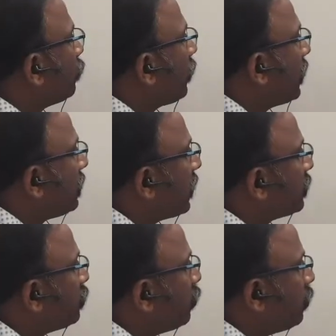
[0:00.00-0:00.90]
to 8
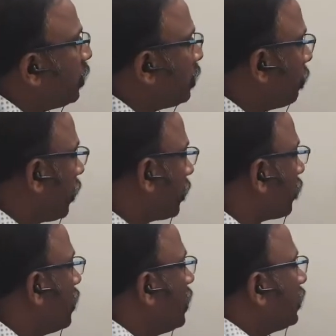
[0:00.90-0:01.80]
dash you need to mark.
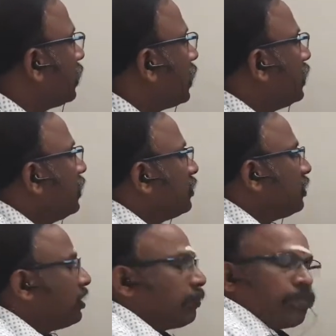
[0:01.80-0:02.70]
Then
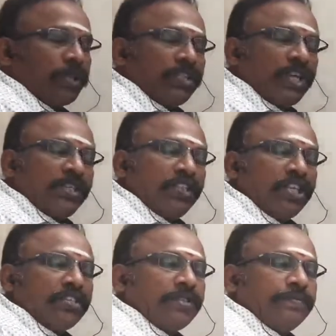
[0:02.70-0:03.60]
project
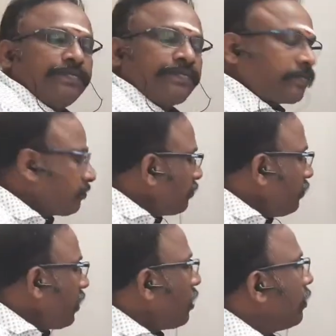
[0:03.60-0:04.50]
these
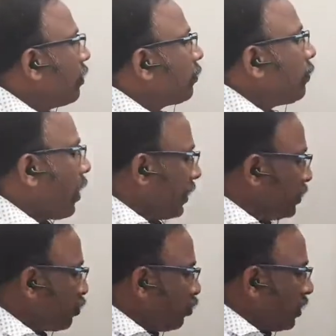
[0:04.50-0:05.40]

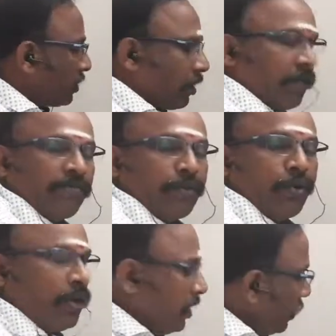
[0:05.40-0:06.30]
points to the top
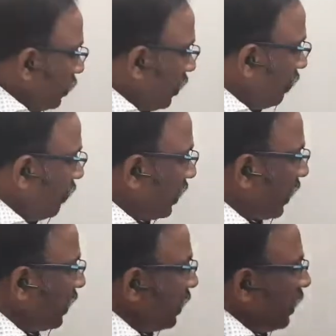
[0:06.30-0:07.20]
view. Then we
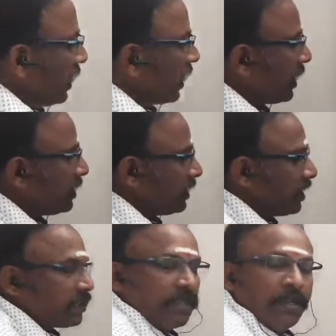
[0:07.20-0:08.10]
can get
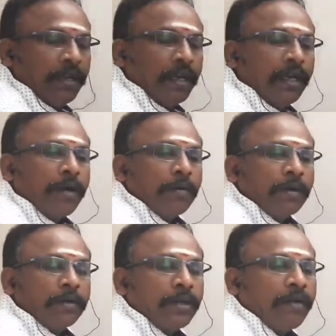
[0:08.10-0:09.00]
these
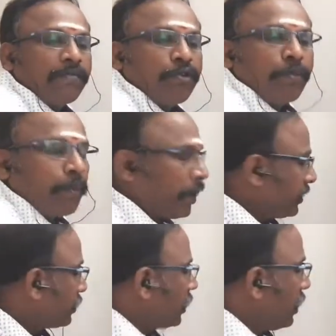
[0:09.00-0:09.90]
top view
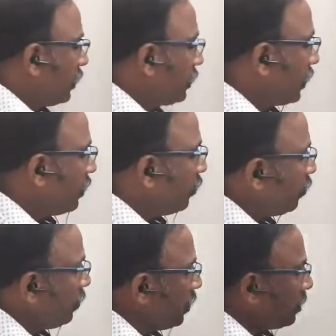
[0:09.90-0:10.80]
points. Then
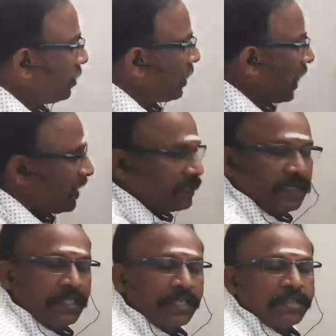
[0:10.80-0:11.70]
you need to hatch
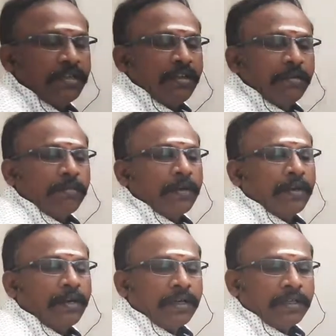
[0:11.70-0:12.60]
this
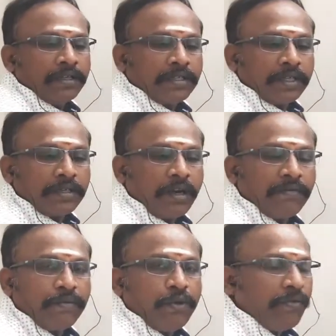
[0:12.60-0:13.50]
top
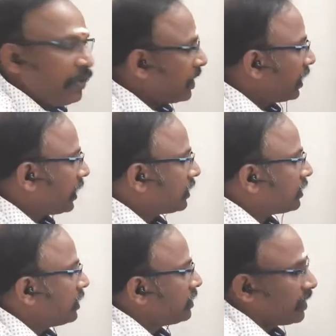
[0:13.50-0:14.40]
view. We can get
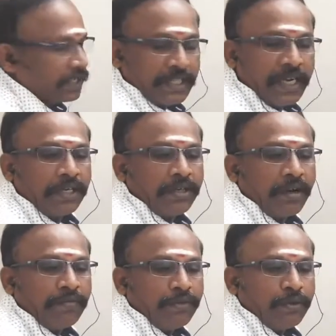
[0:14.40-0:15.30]
the sectional
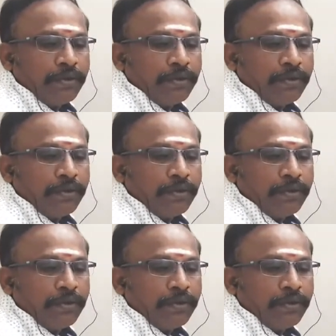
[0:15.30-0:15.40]
top view,